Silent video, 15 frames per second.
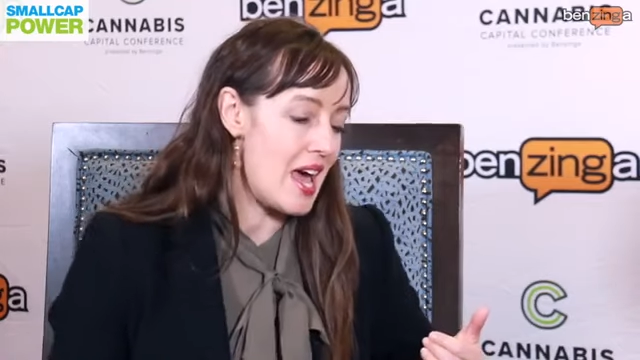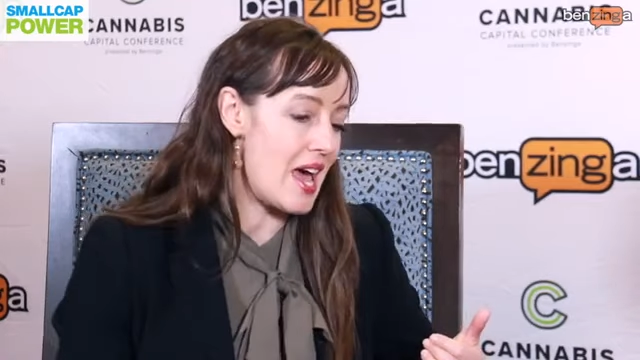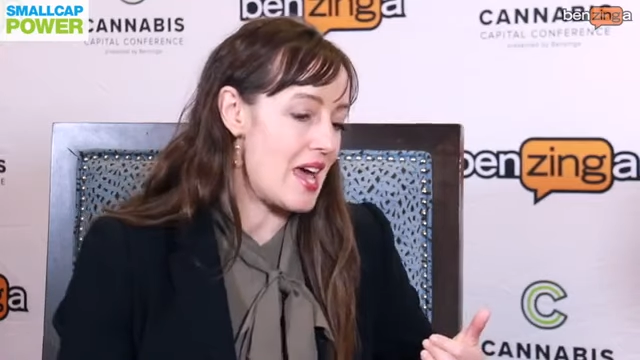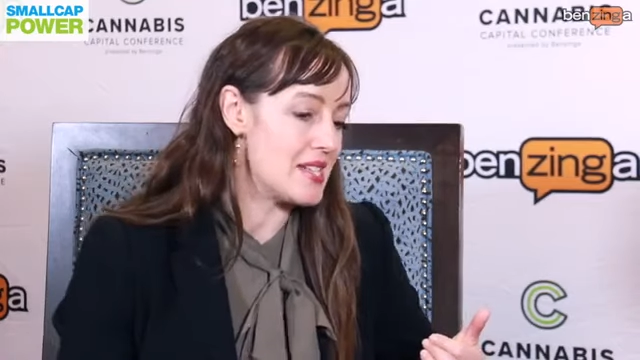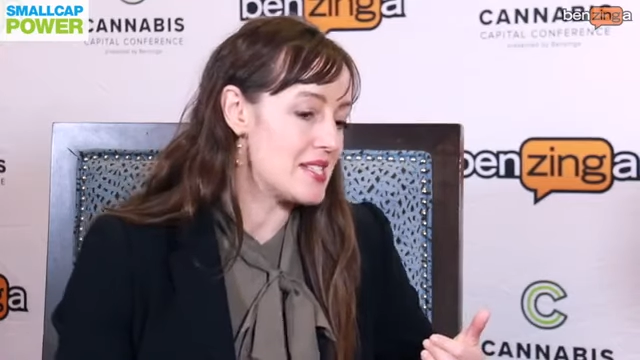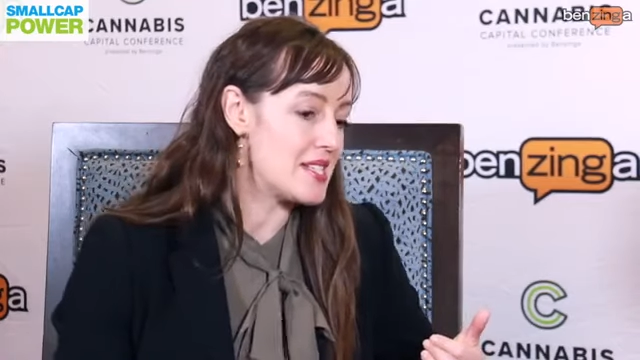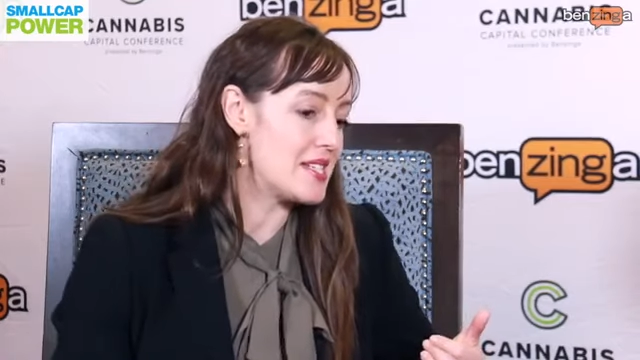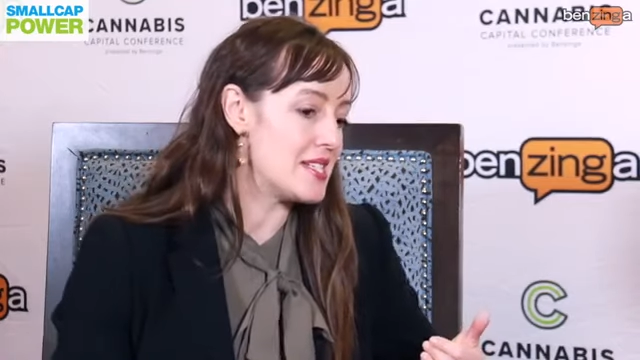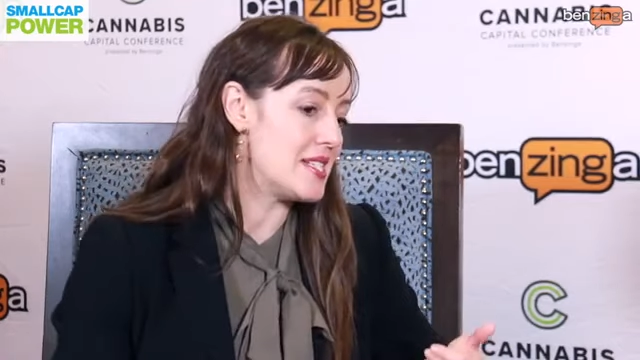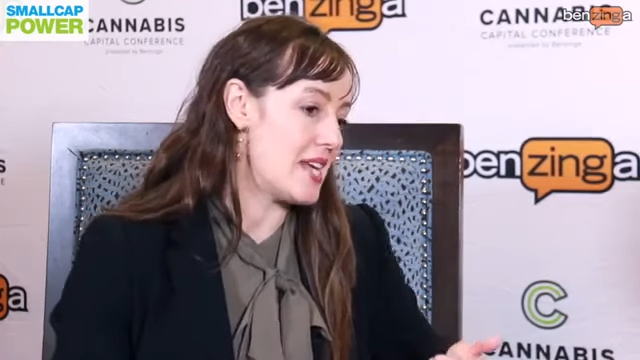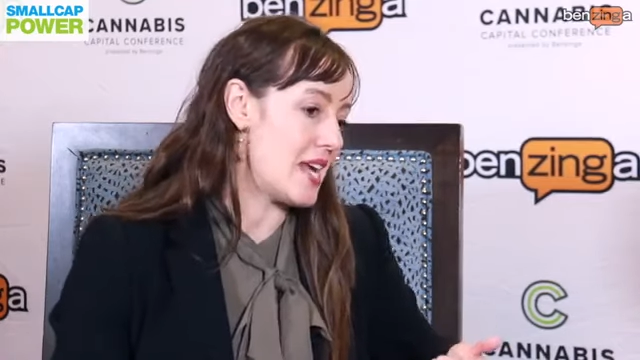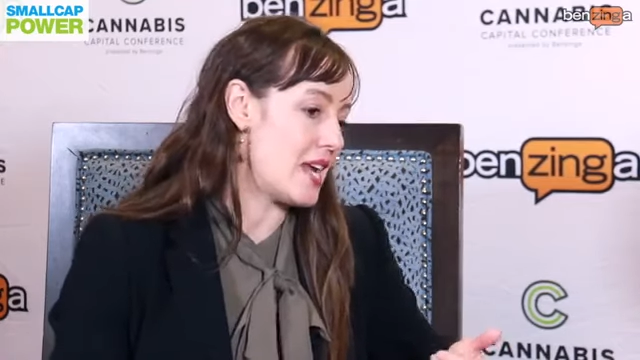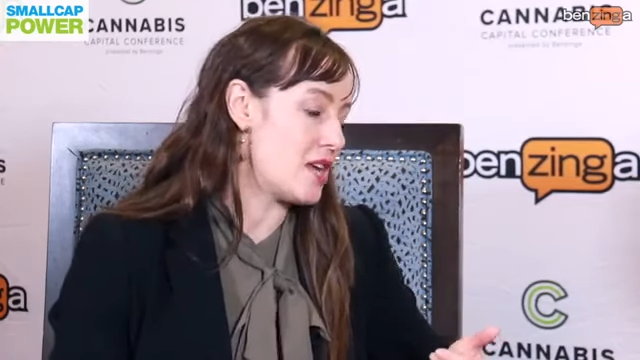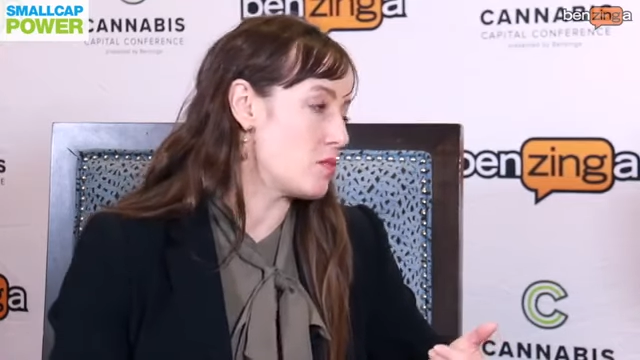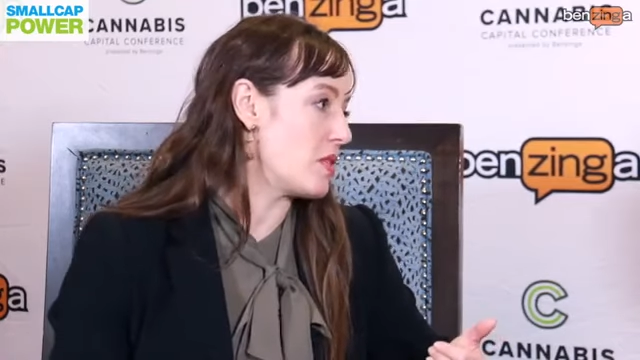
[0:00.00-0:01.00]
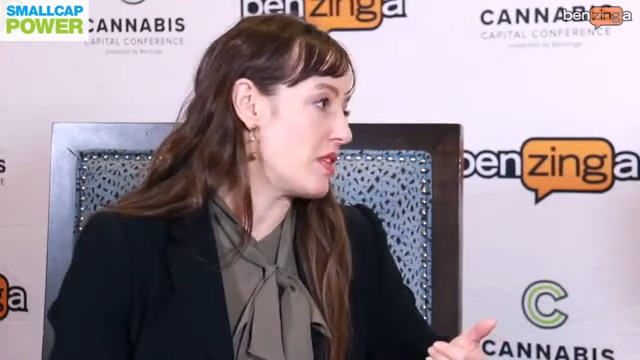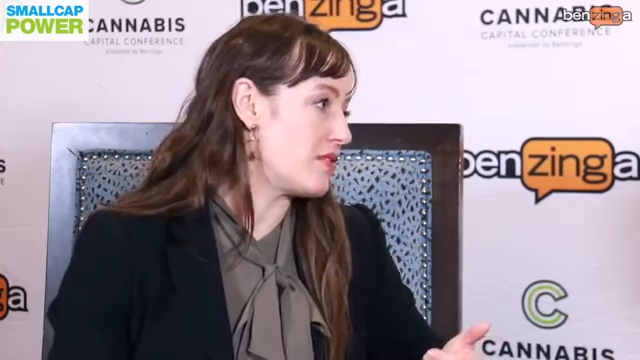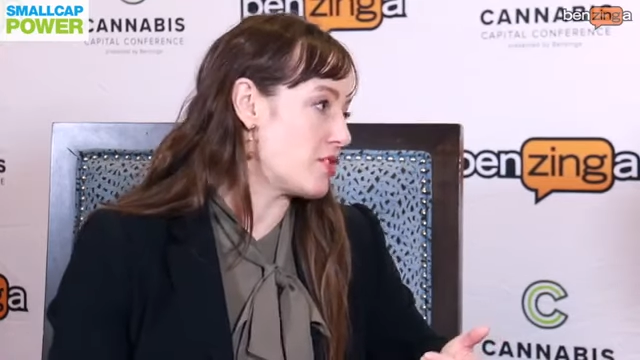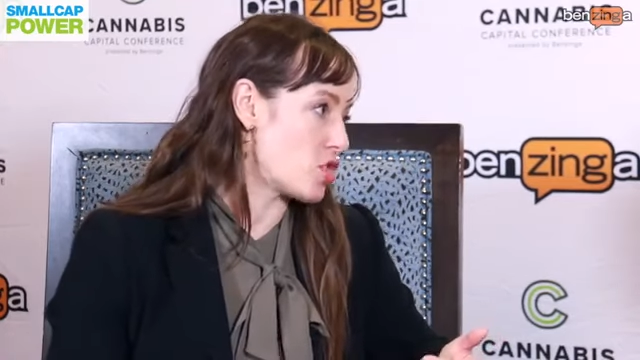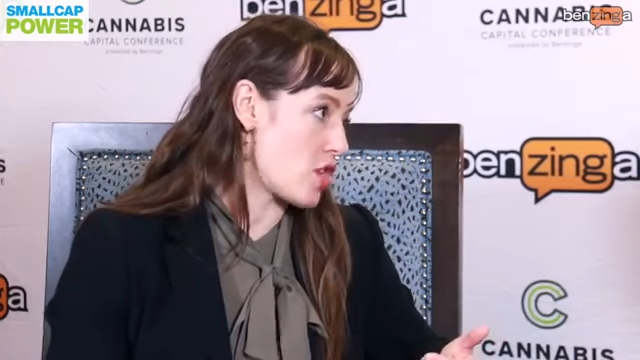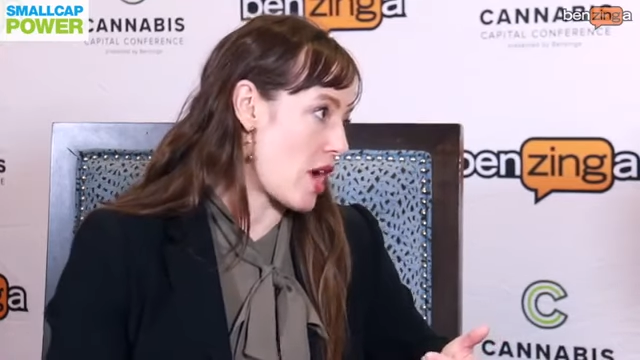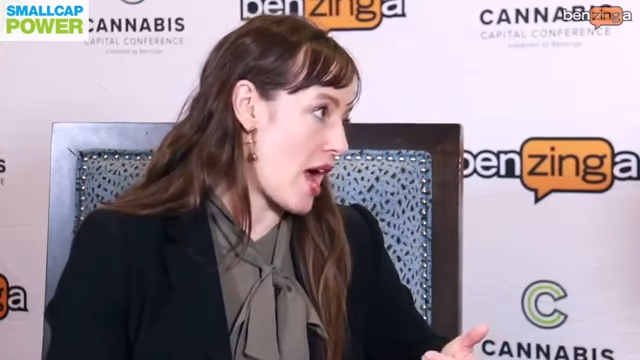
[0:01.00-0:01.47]
And to date,
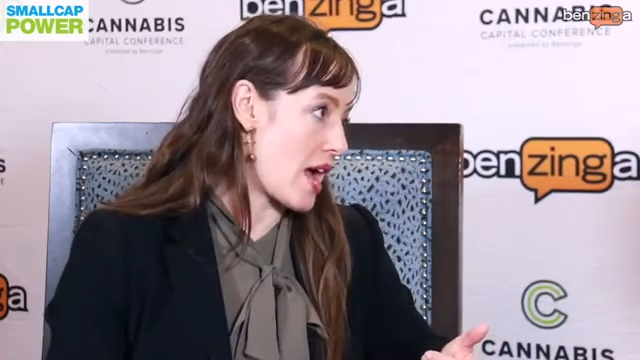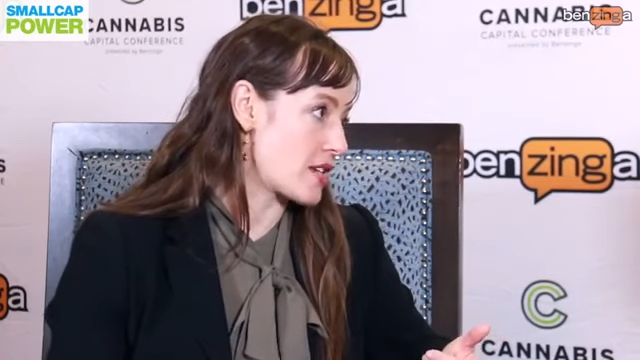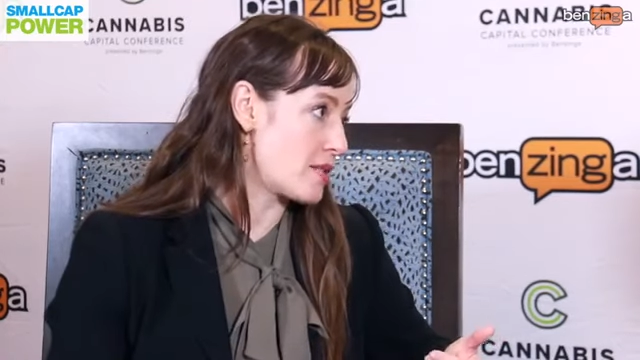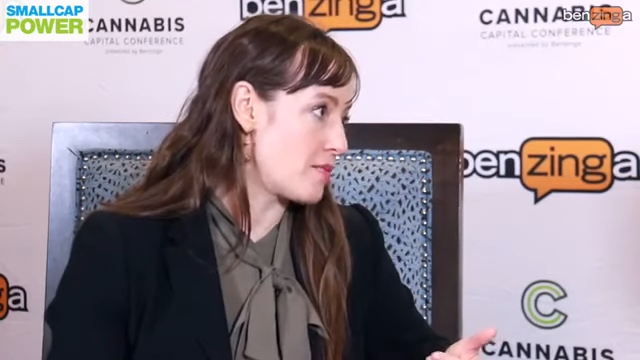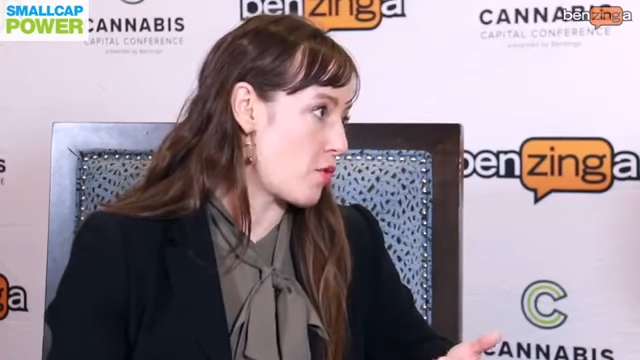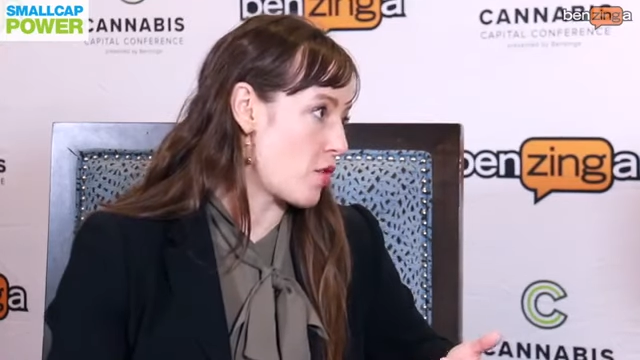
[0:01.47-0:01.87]
we've tracked